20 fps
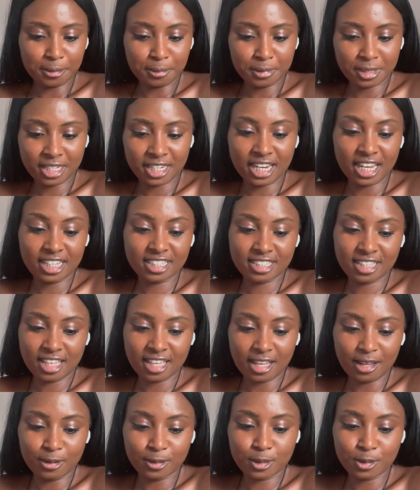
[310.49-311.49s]
The next thing
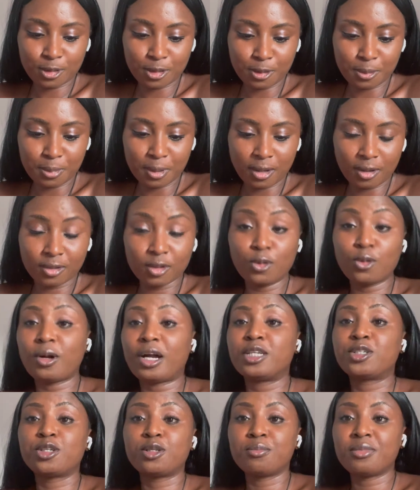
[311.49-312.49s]
I'll talk about, I
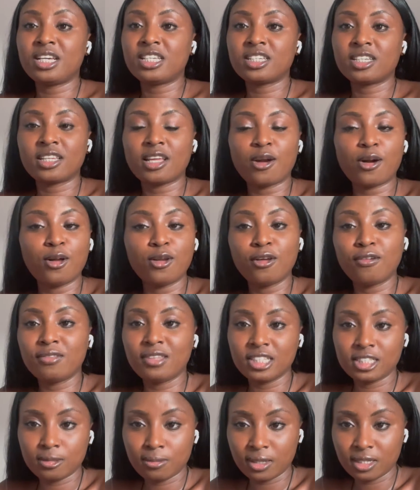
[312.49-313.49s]
should mention that all of
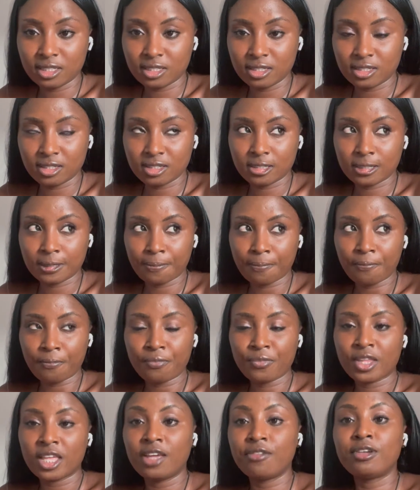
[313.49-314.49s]
these places,
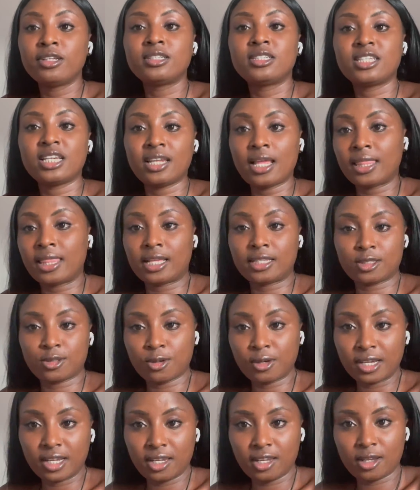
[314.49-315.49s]
even Zaina that's not
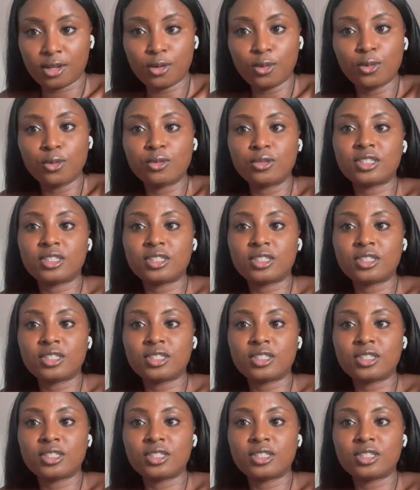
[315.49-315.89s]
Ghanaian owned,